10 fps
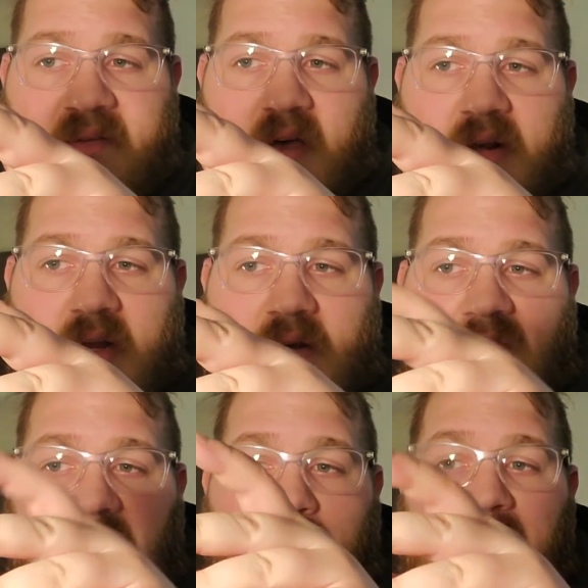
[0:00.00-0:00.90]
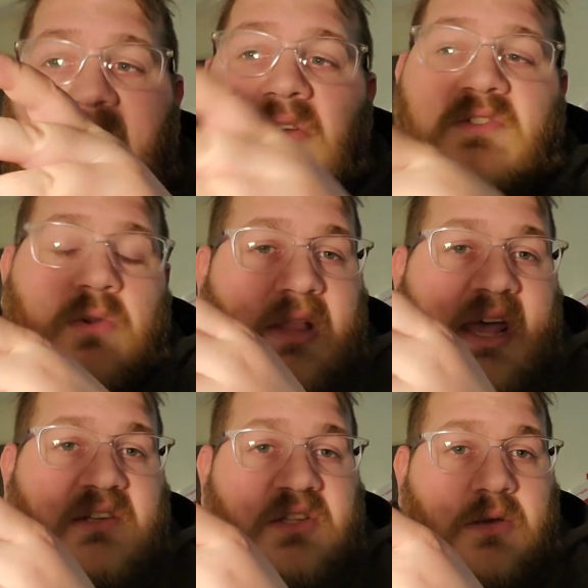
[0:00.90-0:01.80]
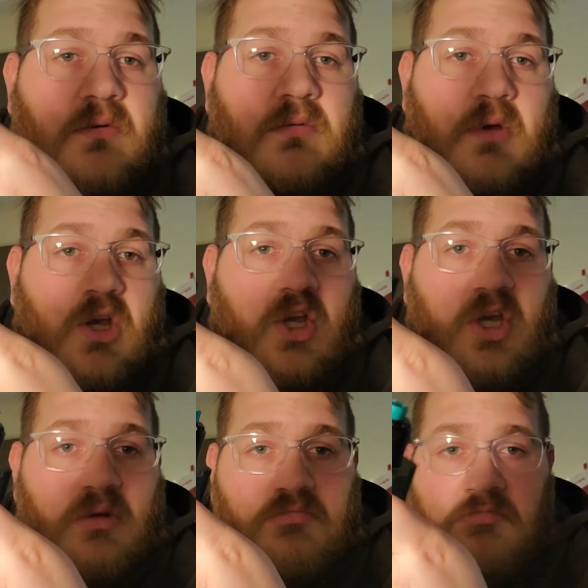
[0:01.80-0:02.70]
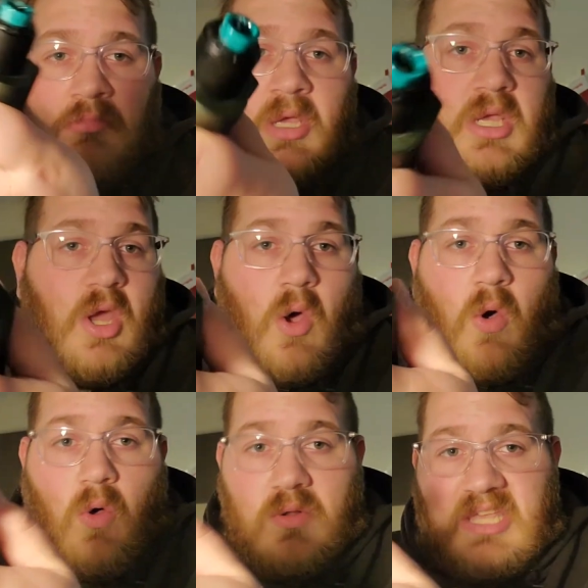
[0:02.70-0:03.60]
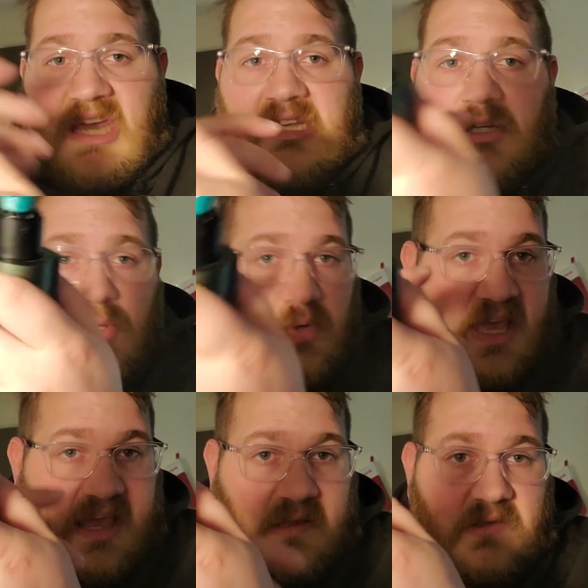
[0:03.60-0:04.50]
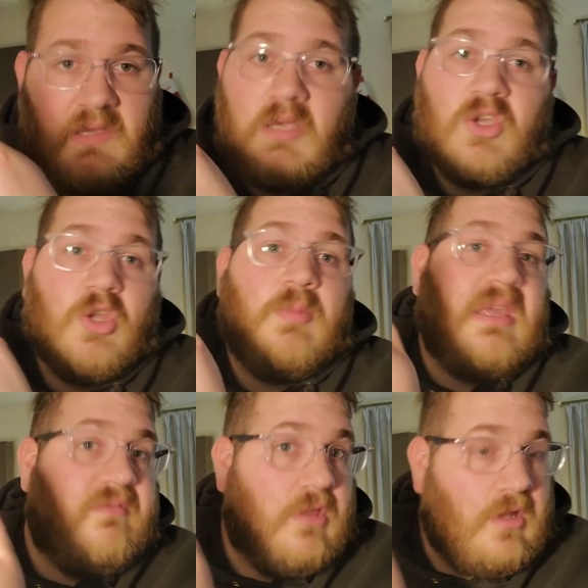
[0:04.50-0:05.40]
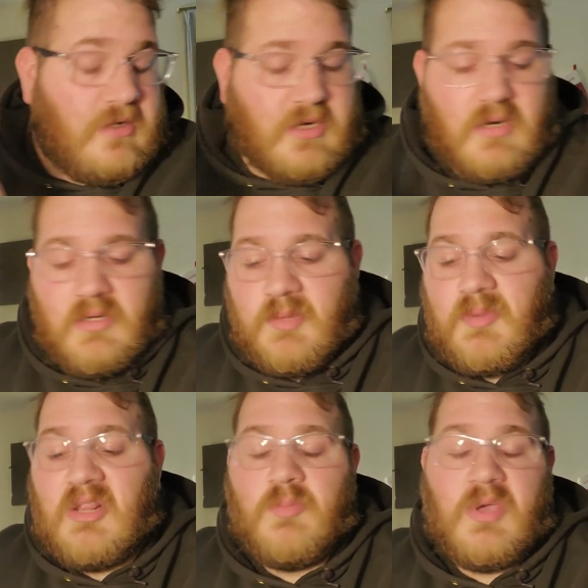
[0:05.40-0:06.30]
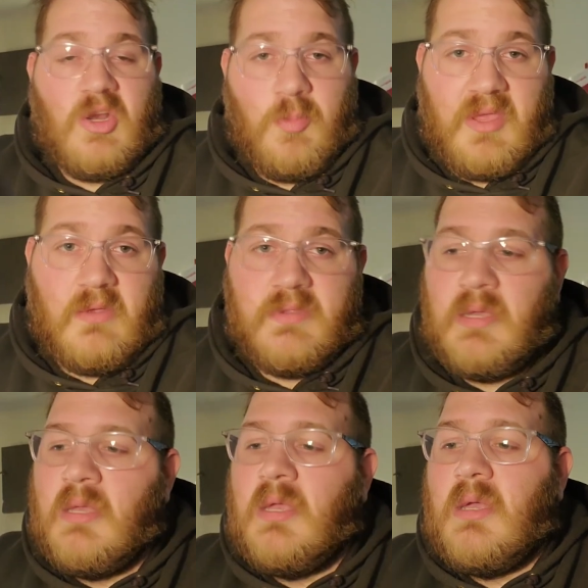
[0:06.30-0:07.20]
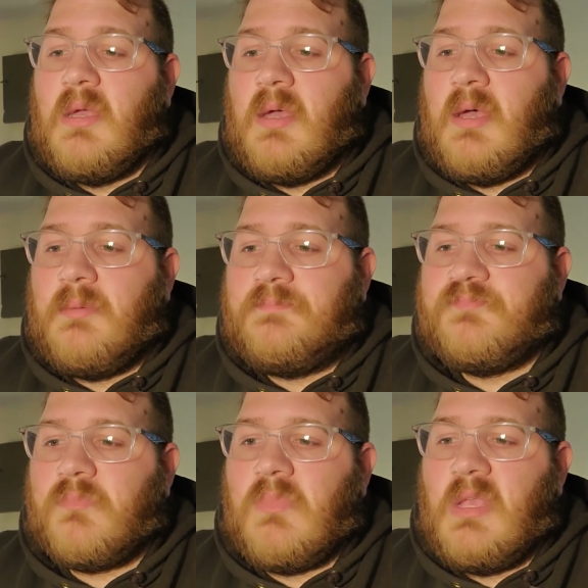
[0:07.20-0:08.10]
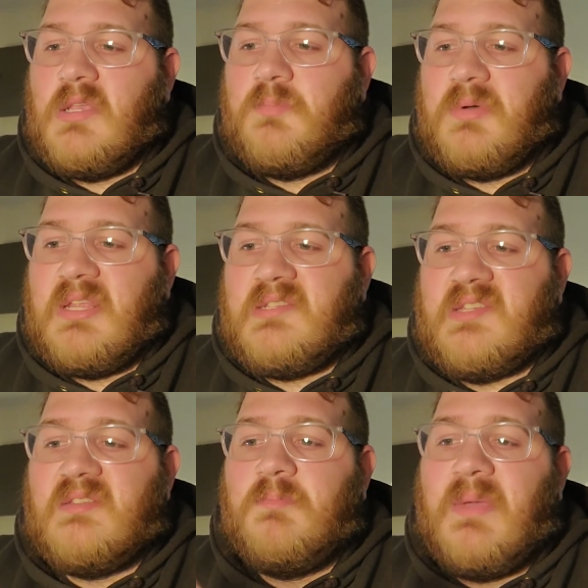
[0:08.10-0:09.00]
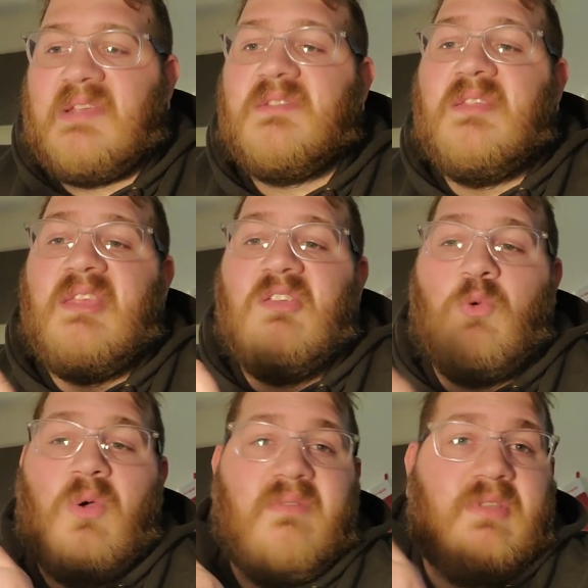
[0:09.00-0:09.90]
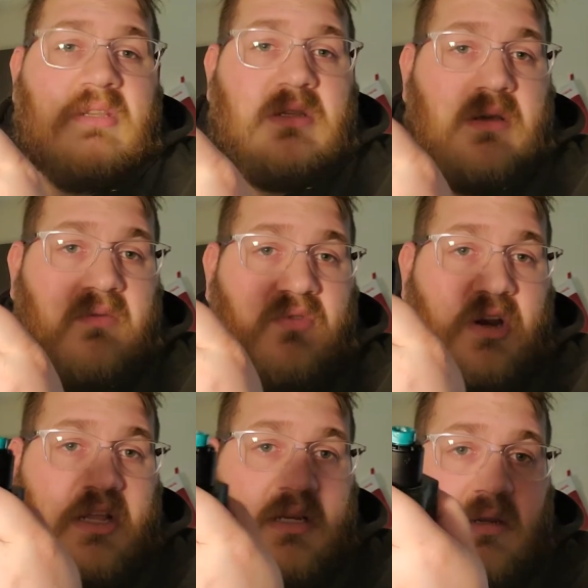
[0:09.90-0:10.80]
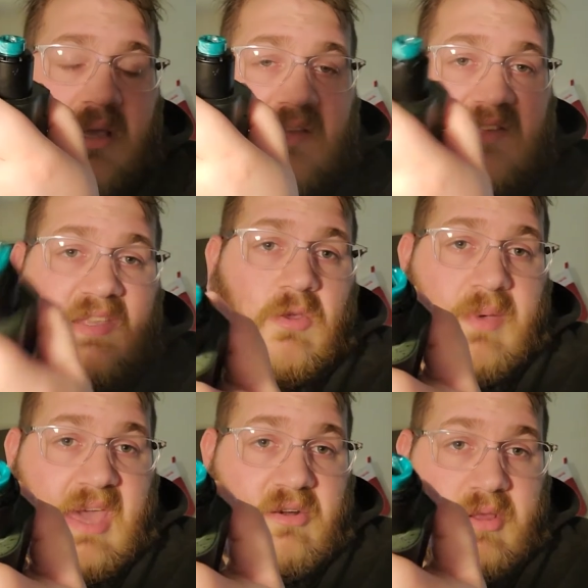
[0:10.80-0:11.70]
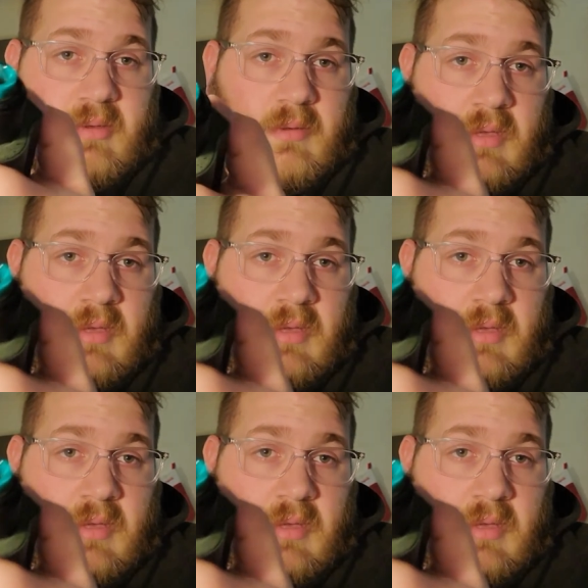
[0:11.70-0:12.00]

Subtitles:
on here. So the battery is going to last you a good whole day, 2 days, could be even longer, depending upon your build. but it's basically the equivalent of running a single battery